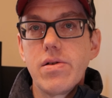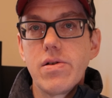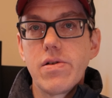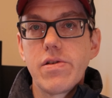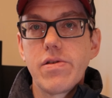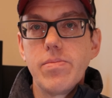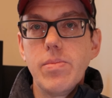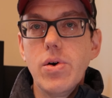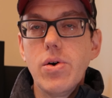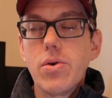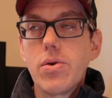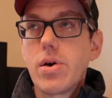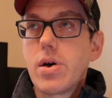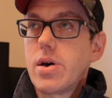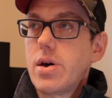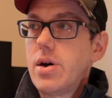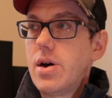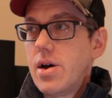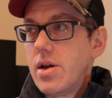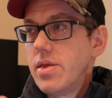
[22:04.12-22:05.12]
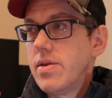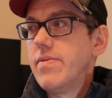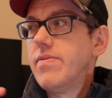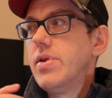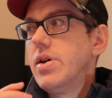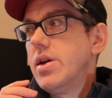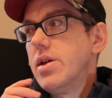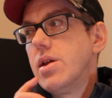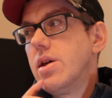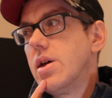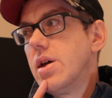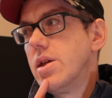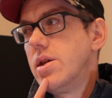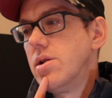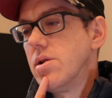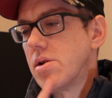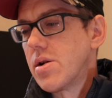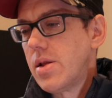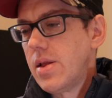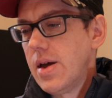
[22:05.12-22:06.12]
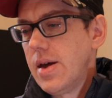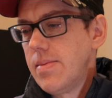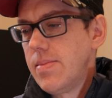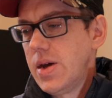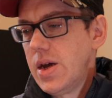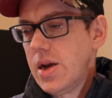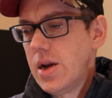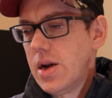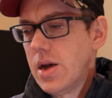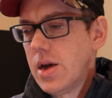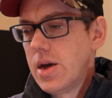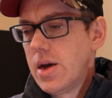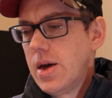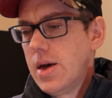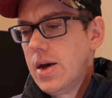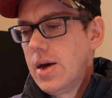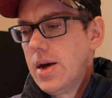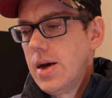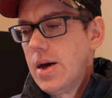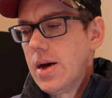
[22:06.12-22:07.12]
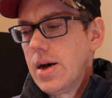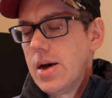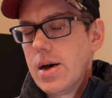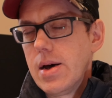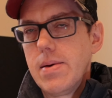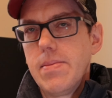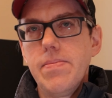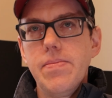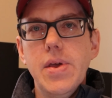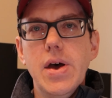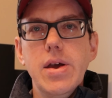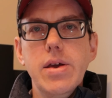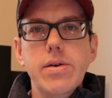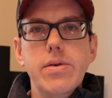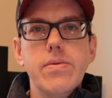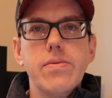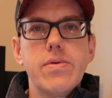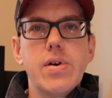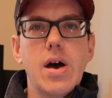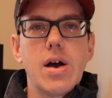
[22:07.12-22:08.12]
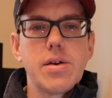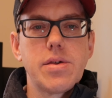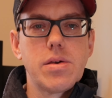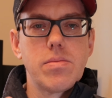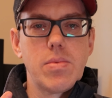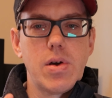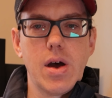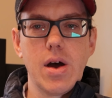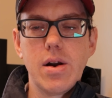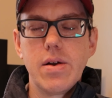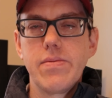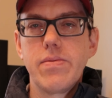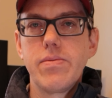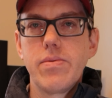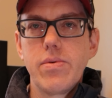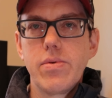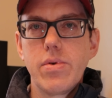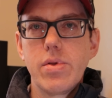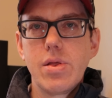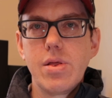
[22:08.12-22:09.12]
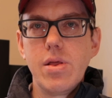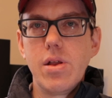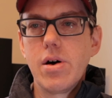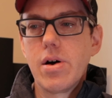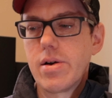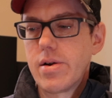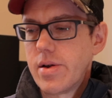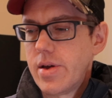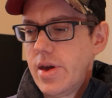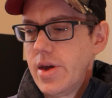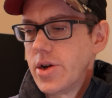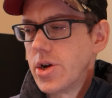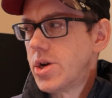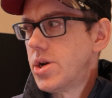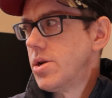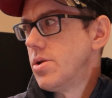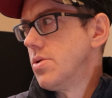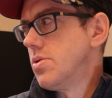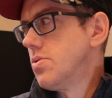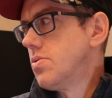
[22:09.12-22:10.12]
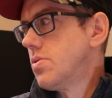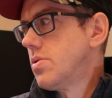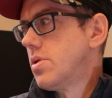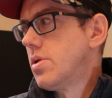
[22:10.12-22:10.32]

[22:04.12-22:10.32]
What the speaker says: or smoke on the vent, and you're claiming that you've got some kind of lung issue